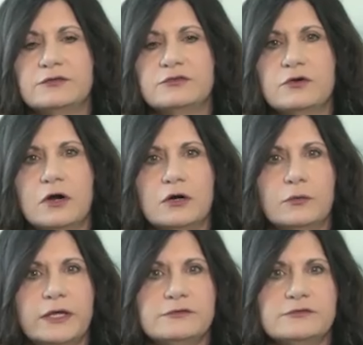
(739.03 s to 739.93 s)
star
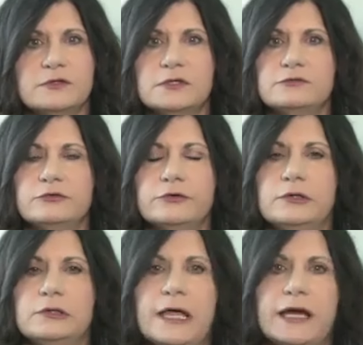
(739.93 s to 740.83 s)
races or
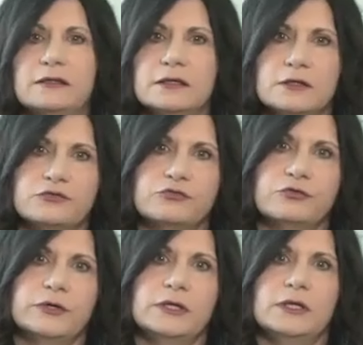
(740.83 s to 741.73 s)
galactic
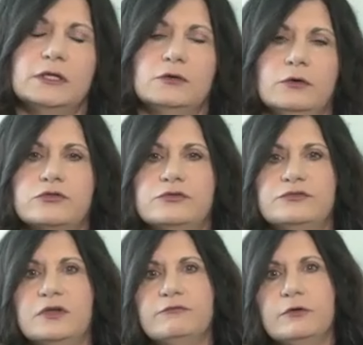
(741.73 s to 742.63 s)
history or
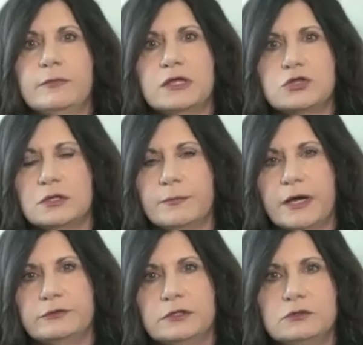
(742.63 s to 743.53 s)
just information
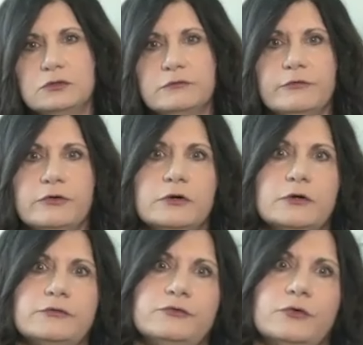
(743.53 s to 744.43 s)
about the
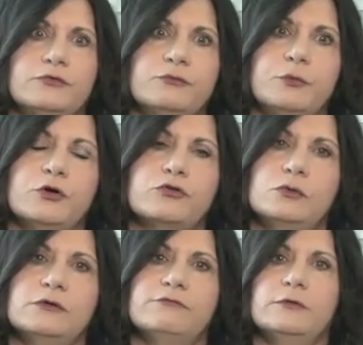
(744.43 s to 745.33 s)
universe or
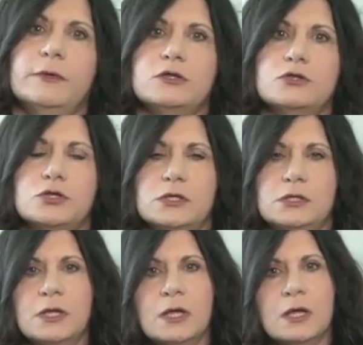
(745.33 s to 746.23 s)
spiritual
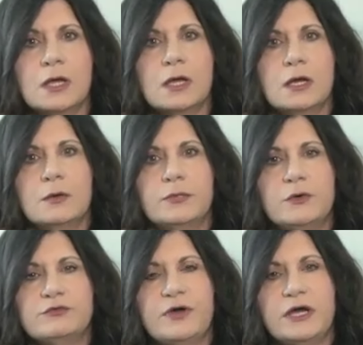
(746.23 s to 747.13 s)
information. But
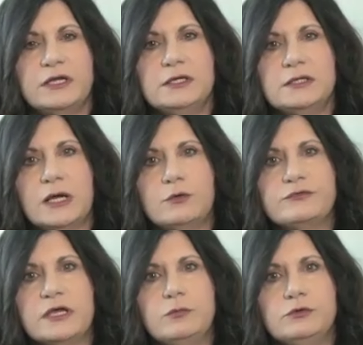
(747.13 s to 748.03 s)
I was finding that I
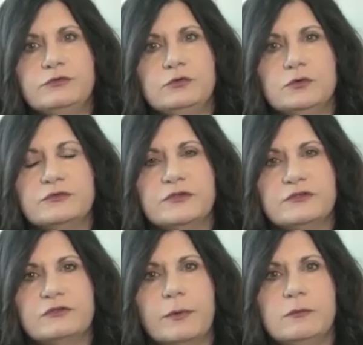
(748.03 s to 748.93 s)
was able to
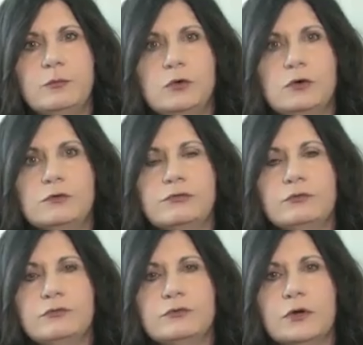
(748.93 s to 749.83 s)
assist people
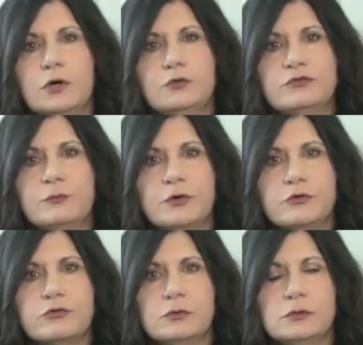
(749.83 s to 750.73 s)
through their own
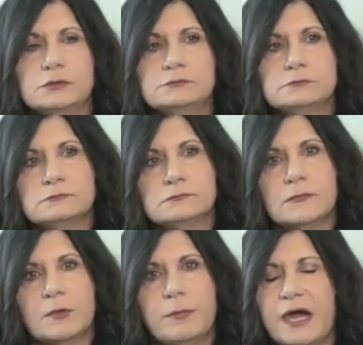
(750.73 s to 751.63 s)
spiritual
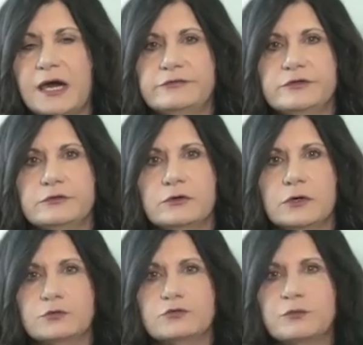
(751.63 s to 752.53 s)
paths and their
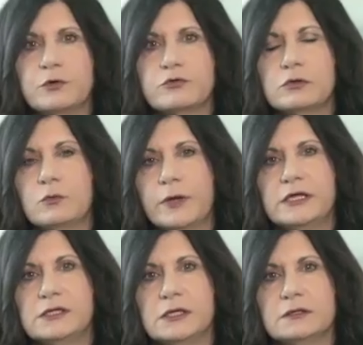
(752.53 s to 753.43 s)
own spiritual
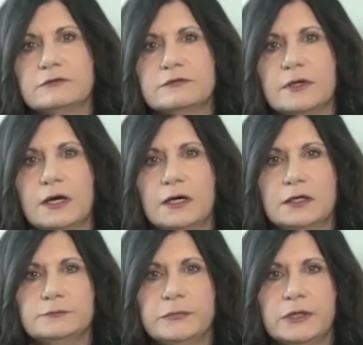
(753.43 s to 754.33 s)
awakenings.
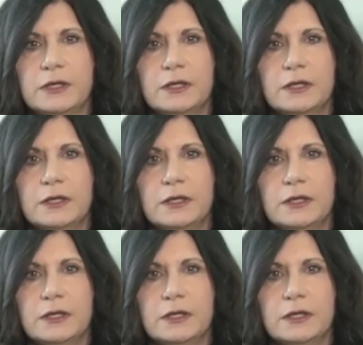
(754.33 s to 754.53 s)
And